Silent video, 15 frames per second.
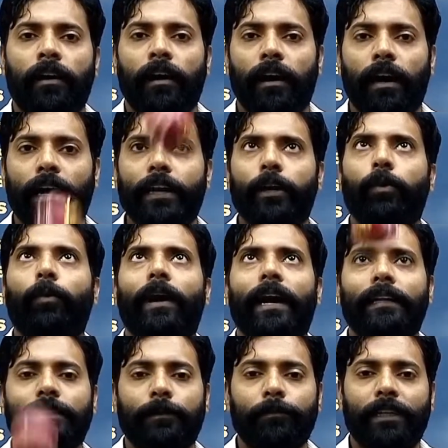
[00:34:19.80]
I require
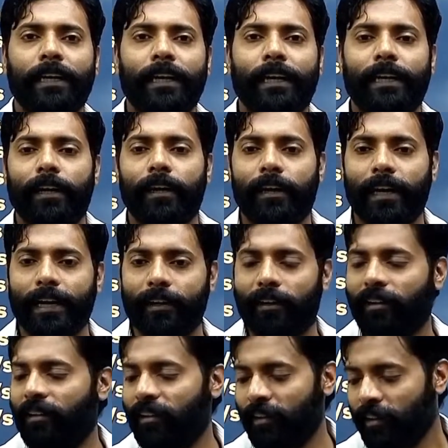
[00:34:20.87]
some 3 data, right?
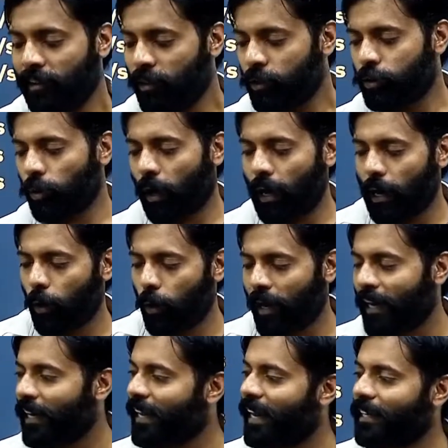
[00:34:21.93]
So how
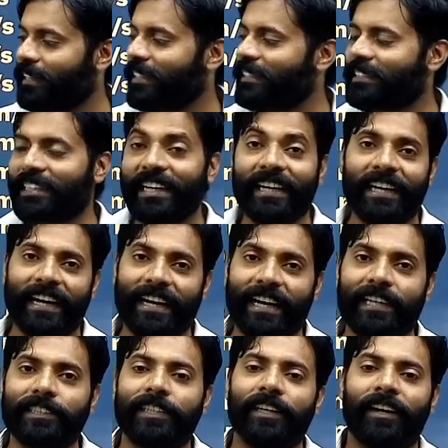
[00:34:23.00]
I'll get these 3 data?